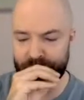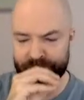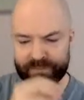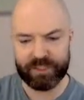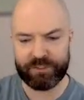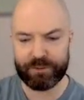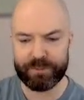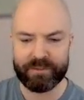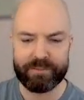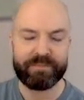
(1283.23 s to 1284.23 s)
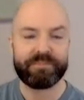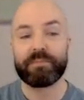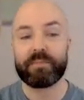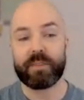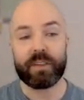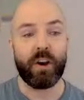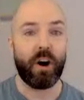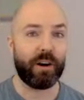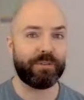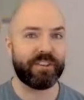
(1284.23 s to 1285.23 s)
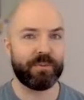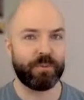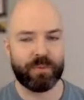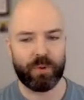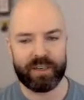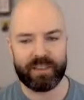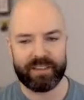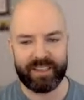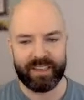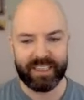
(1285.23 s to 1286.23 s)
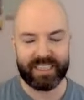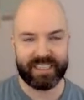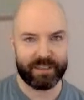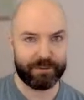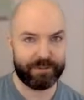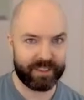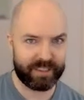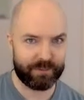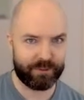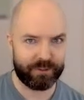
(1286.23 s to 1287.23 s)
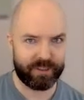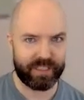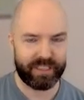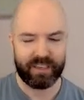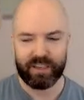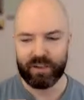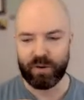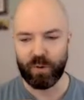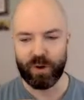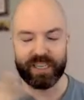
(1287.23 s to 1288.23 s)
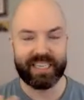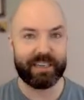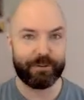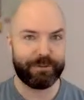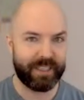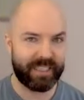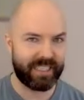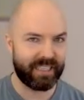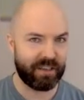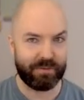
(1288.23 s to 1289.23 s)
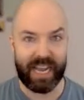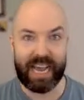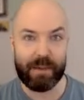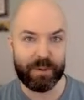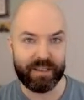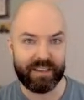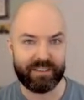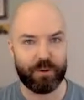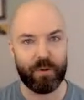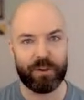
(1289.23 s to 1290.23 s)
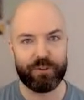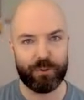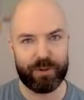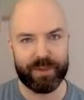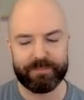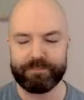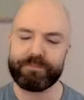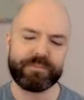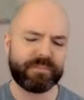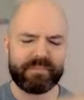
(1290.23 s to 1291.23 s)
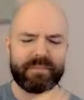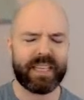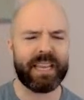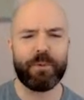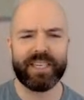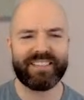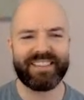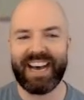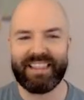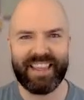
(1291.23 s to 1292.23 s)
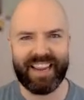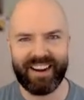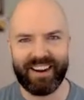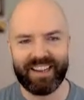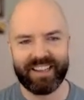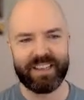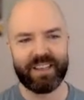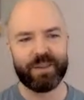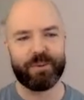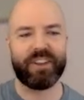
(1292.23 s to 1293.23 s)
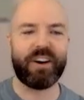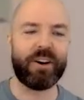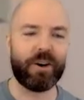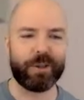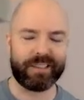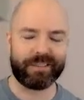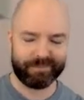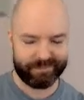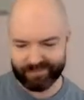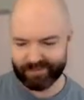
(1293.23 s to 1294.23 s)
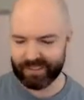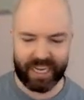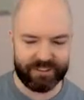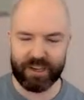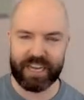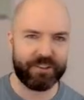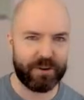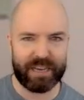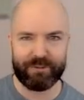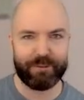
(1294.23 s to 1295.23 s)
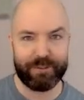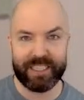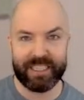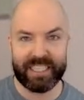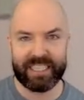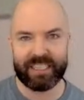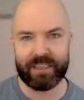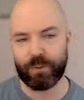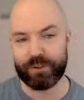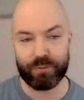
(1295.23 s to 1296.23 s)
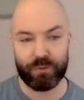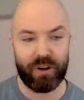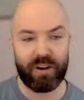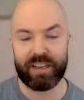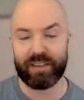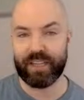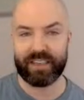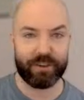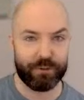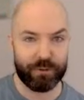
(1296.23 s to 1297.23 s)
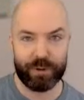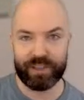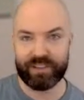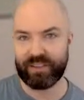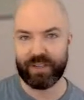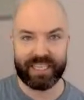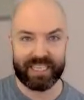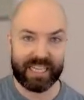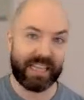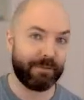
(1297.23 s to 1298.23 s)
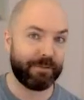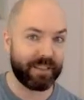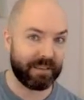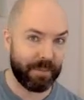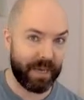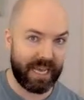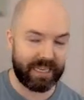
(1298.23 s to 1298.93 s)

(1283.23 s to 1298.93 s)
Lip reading: Excuse me. Often we want to like get a feeling of certainty or get a feeling of happiness or enjoyment. And when it's not there, we say, oh, like I don't have a feeling. What's wrong? I've got to control this. I've got to get that feeling back.